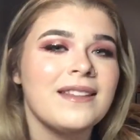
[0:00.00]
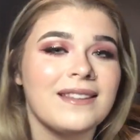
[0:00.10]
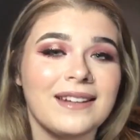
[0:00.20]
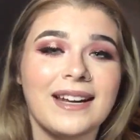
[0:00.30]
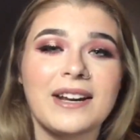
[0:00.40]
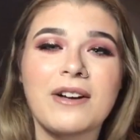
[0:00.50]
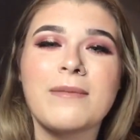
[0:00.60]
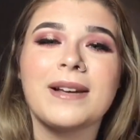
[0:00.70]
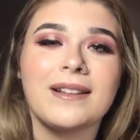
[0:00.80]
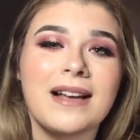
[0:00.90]
Then again, I don't
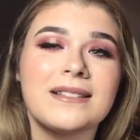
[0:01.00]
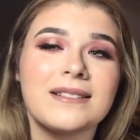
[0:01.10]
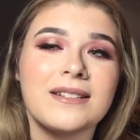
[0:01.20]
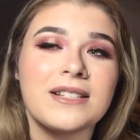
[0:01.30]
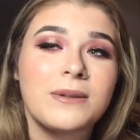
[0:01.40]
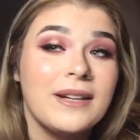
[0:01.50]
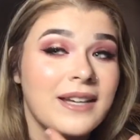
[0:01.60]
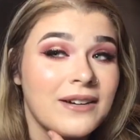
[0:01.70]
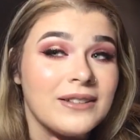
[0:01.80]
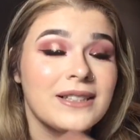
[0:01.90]
have my glasses on, so I
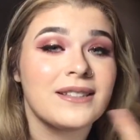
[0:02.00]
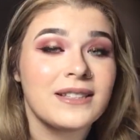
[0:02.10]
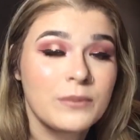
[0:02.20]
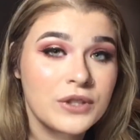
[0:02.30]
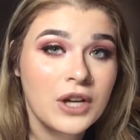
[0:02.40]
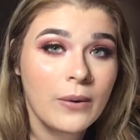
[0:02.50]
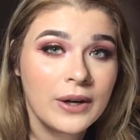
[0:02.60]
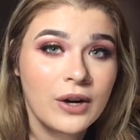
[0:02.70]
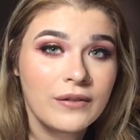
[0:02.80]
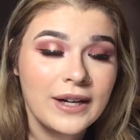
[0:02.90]
can't really see what's
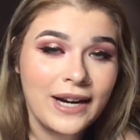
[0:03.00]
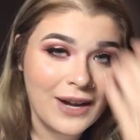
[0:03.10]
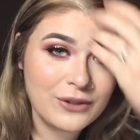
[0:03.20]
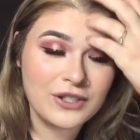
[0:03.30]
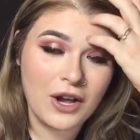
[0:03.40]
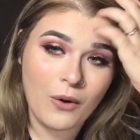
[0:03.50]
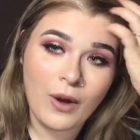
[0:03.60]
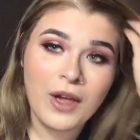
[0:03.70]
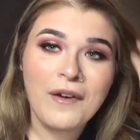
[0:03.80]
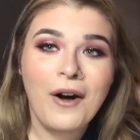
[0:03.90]
going on right now.
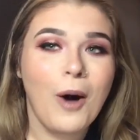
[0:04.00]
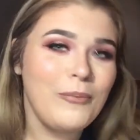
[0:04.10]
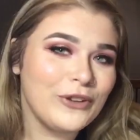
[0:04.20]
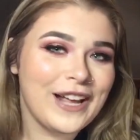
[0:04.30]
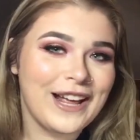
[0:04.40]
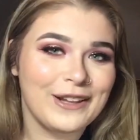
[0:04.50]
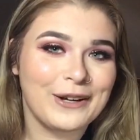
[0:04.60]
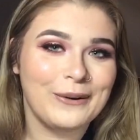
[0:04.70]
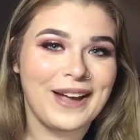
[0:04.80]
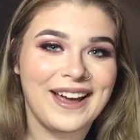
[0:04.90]
So hopefully I look
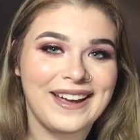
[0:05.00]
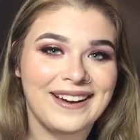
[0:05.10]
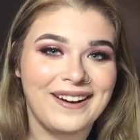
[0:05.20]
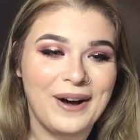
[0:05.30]
okay.